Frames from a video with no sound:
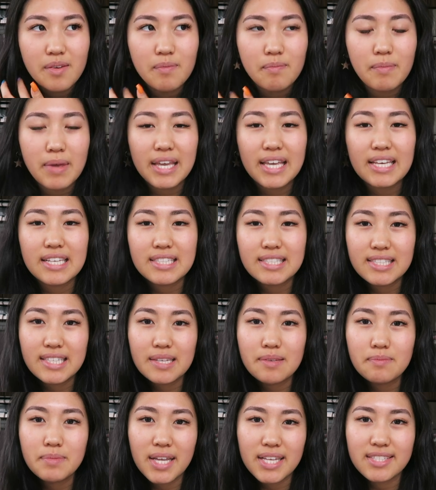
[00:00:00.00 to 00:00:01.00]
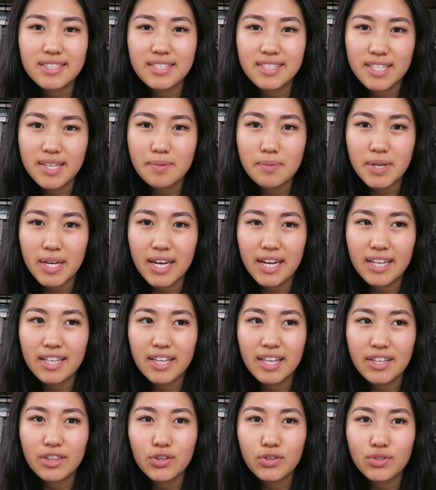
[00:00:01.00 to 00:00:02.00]
make it seem less intimidating.
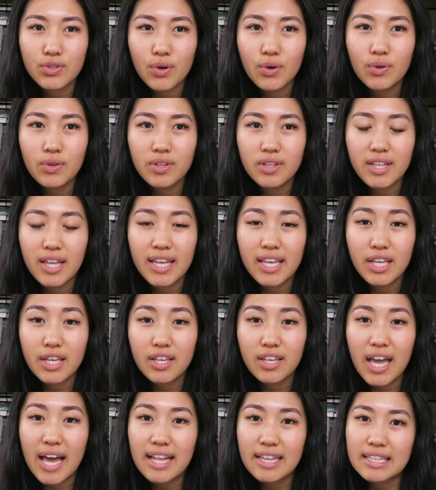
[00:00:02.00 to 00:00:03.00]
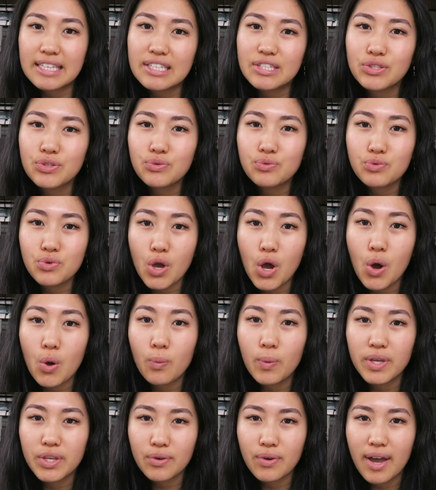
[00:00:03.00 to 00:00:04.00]
There's only, at least you know
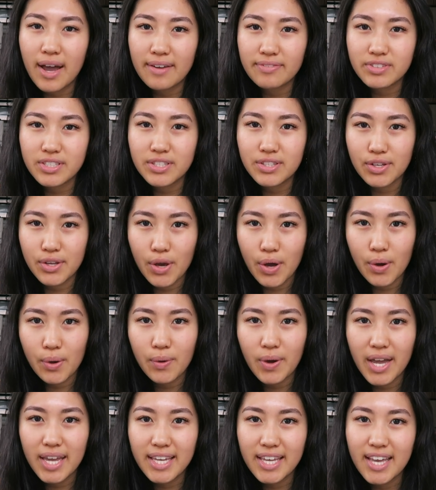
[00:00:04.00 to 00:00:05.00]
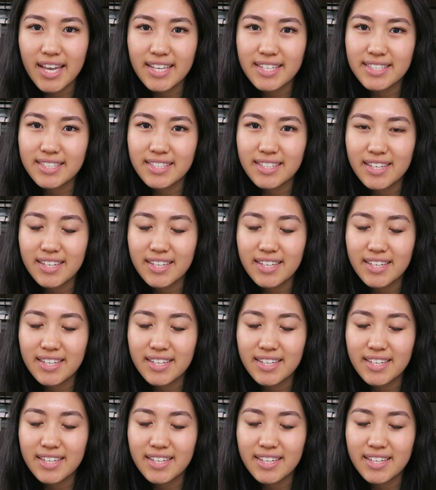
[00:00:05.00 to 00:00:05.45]
what you have to know, I guess.